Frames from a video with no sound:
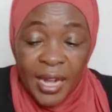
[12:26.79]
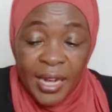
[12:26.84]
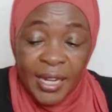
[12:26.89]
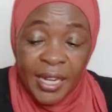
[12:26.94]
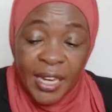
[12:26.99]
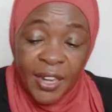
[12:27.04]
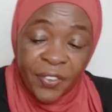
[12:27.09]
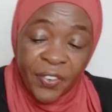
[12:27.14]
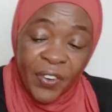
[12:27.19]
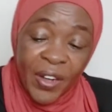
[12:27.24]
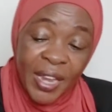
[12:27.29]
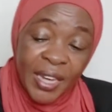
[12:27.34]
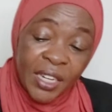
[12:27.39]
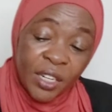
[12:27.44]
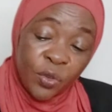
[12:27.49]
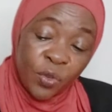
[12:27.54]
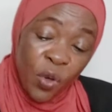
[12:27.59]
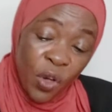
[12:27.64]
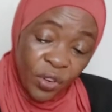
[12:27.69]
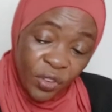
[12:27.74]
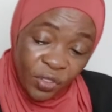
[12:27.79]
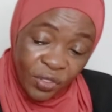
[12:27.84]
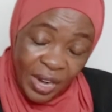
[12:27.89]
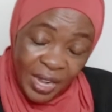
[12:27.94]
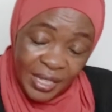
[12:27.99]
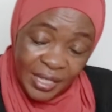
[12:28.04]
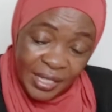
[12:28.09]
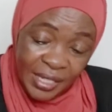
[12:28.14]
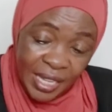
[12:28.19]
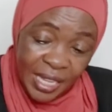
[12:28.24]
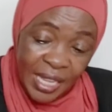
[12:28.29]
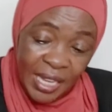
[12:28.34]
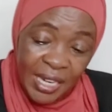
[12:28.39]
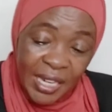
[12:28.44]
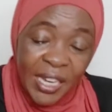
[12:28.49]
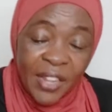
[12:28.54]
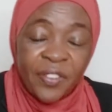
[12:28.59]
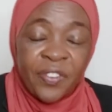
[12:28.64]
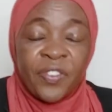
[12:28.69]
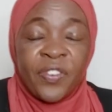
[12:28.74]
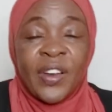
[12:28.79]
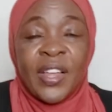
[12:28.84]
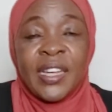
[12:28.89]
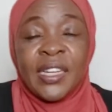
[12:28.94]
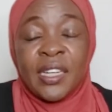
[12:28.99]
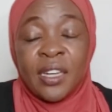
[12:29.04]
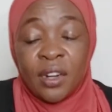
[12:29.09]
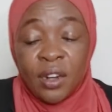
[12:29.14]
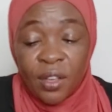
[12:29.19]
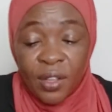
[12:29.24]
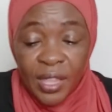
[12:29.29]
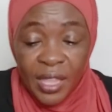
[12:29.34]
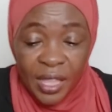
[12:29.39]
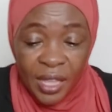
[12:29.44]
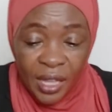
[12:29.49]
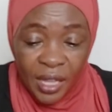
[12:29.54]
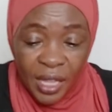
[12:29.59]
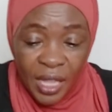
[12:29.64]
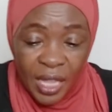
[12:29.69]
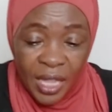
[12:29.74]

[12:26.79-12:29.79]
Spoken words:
Different quadrants, different logic,